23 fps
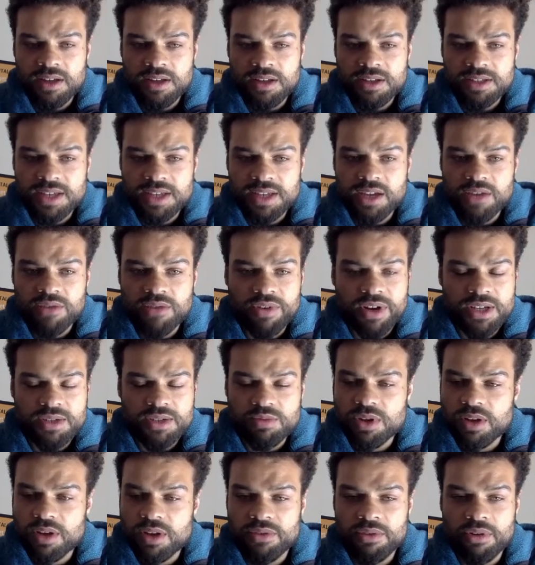Take a rest.
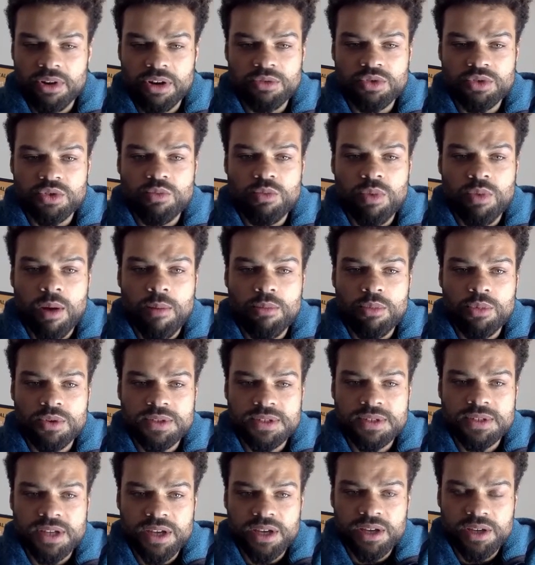Whenever you're ready, do 1 more
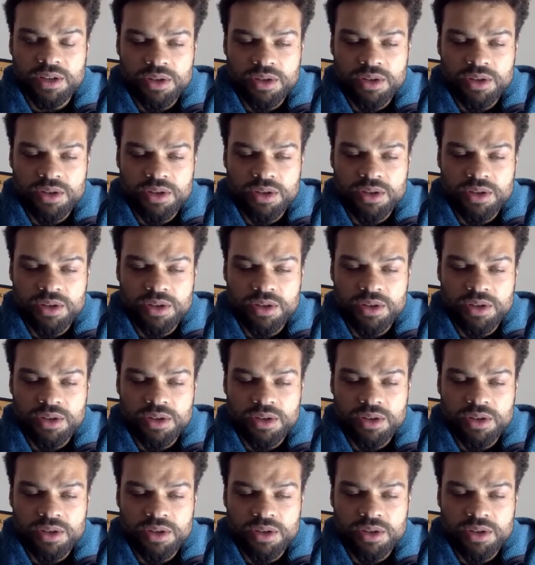set.